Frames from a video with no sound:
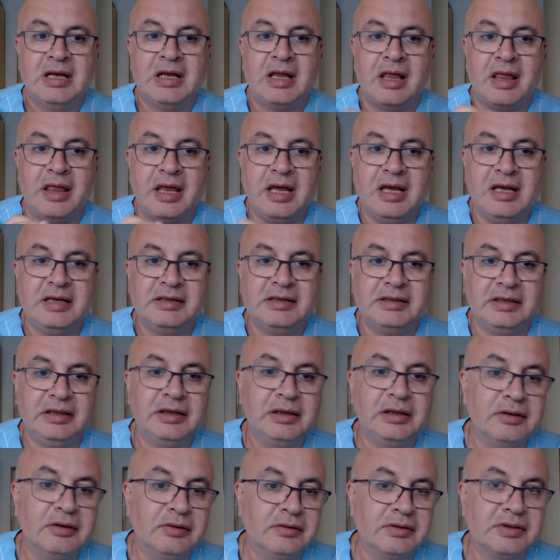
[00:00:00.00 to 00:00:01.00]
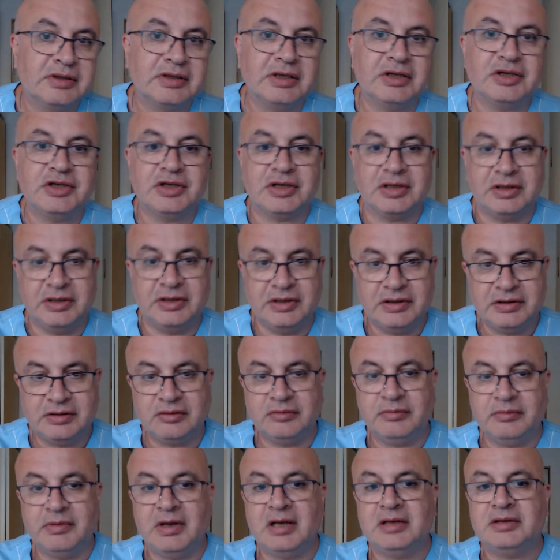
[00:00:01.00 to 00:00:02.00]
These include surgical
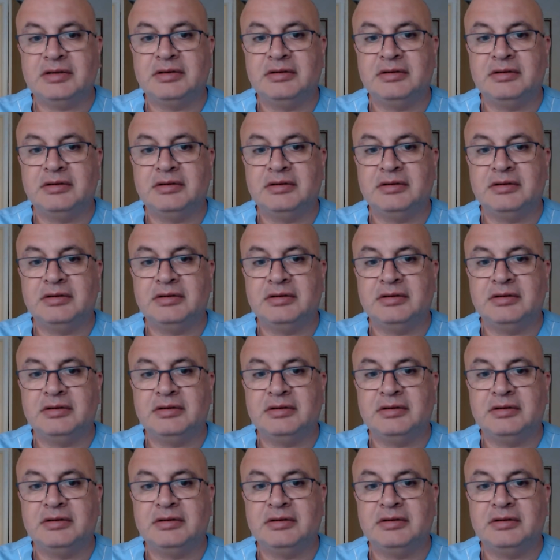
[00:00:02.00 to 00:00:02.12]
instruments,